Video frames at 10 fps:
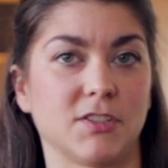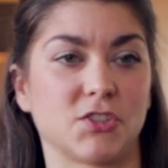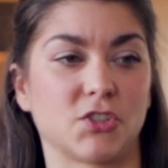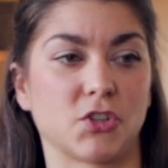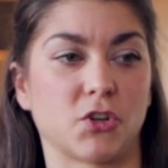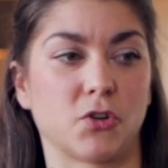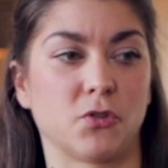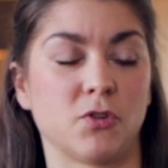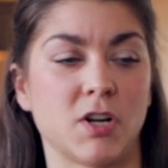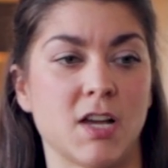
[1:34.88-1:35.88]

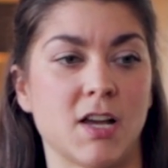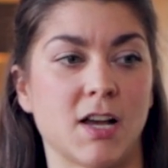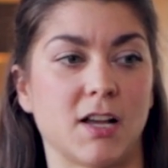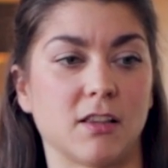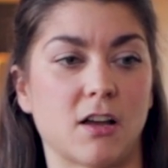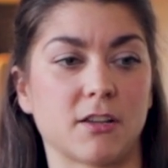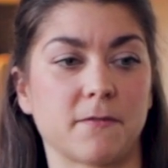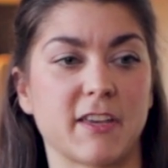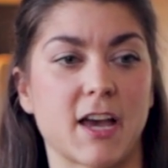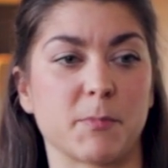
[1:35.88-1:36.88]
So a lot
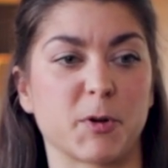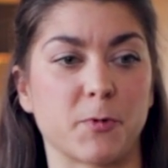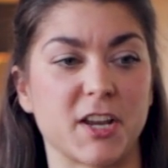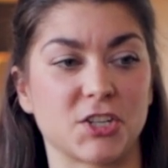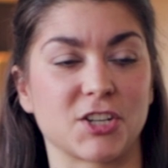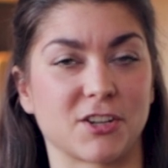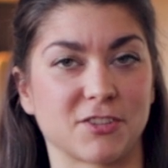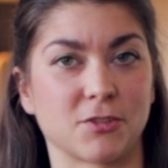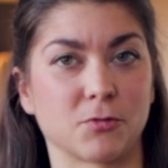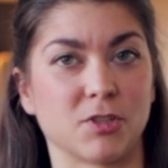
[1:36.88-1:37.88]
of the admiration
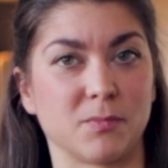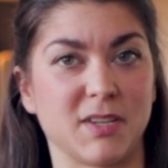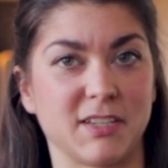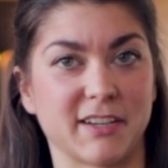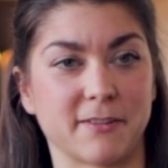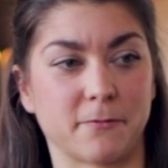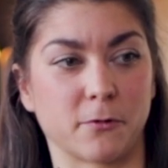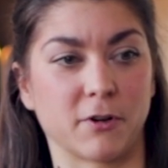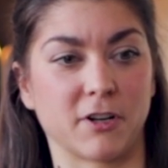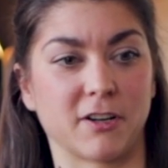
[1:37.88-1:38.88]
on social media
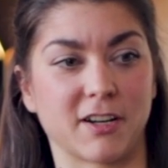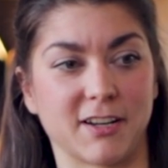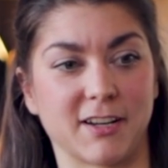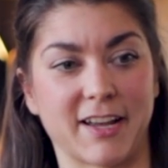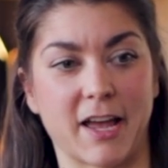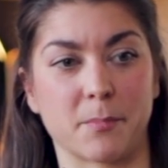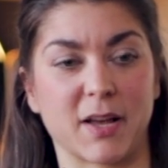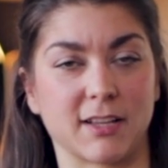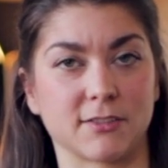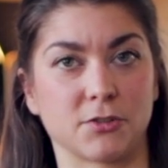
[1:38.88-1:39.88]
for a hand
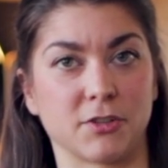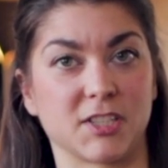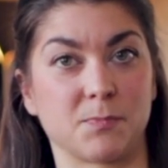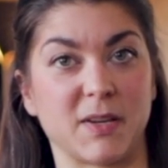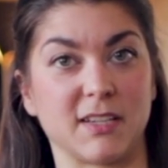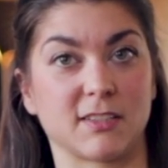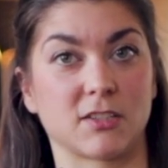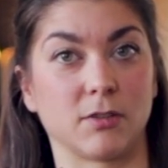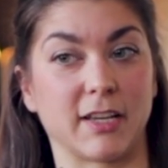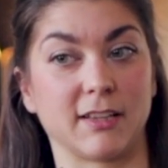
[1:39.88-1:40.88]
balancer is based
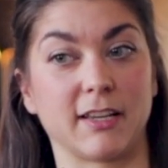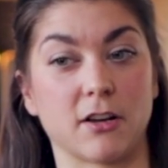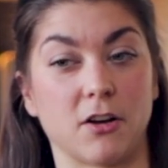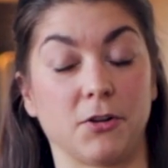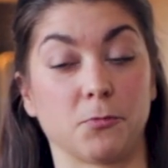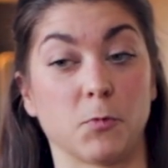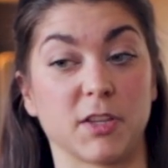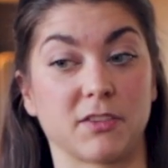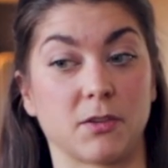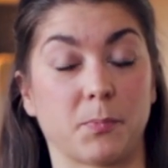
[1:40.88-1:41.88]
solely on
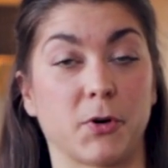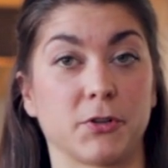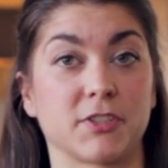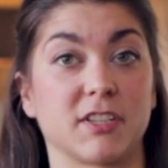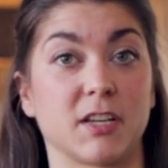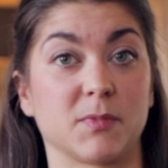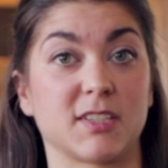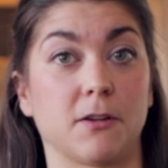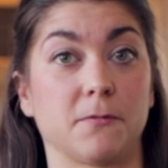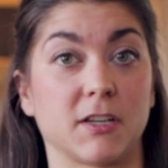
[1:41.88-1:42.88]
what the person
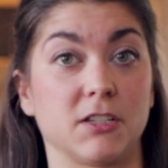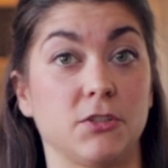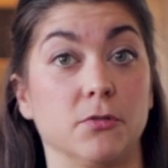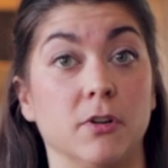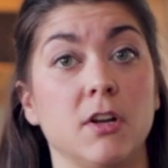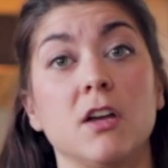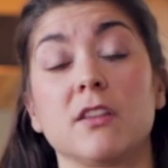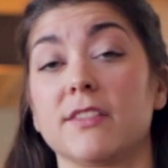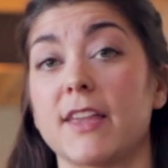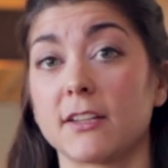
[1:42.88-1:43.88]
himself can do.
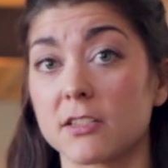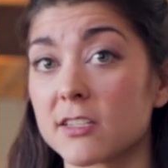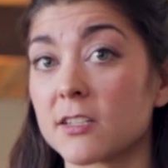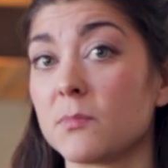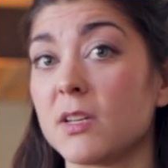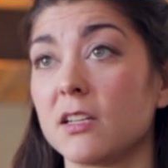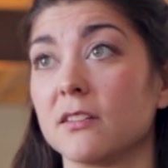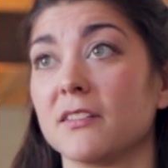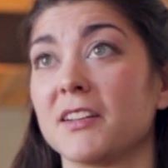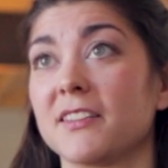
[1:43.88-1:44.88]
That doesn't
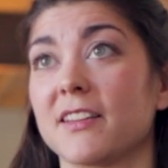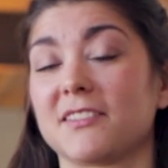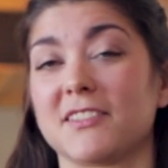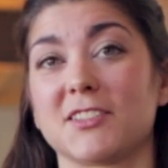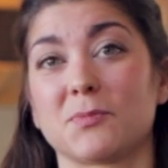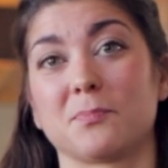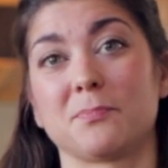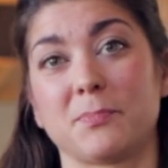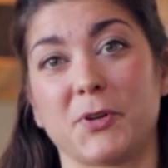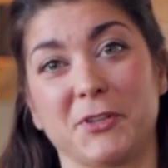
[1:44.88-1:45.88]
mean that this
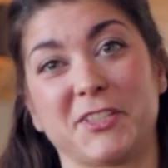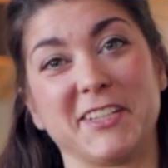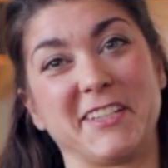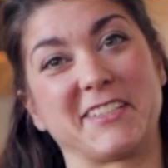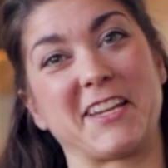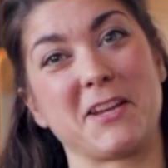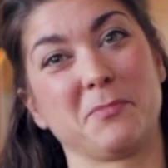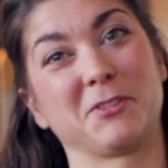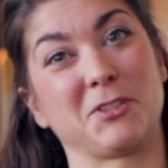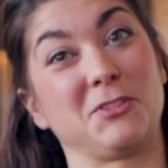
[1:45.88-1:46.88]
person is
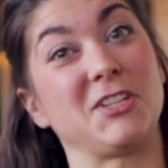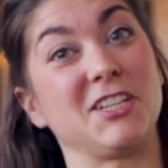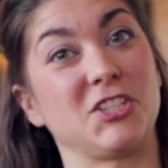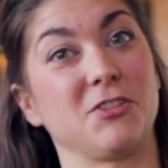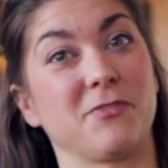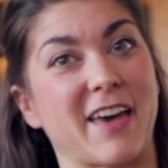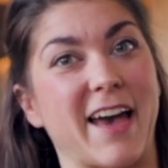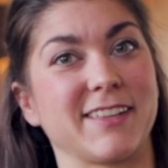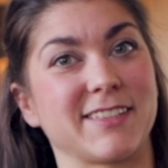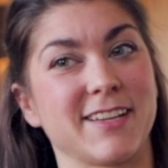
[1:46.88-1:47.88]
able to teach you
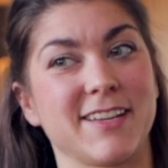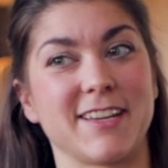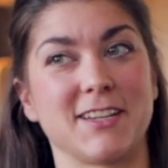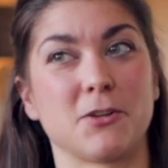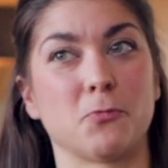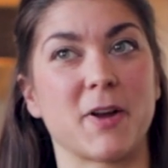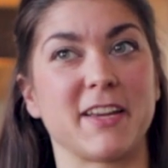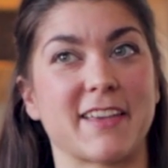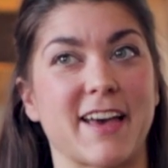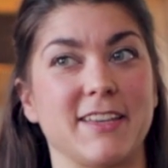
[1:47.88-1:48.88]
that in a
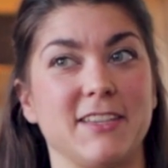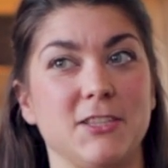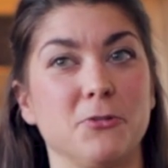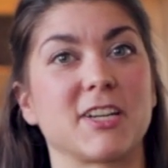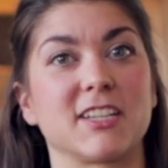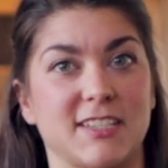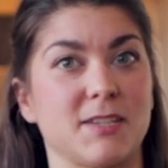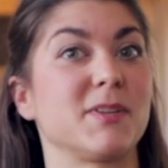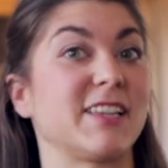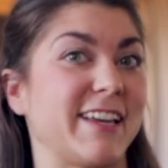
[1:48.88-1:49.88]
way that you can
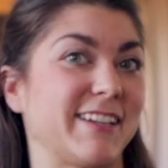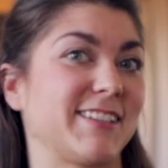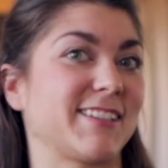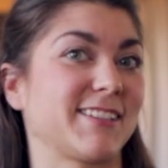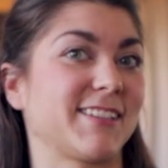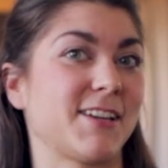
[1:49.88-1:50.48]
assimilate it.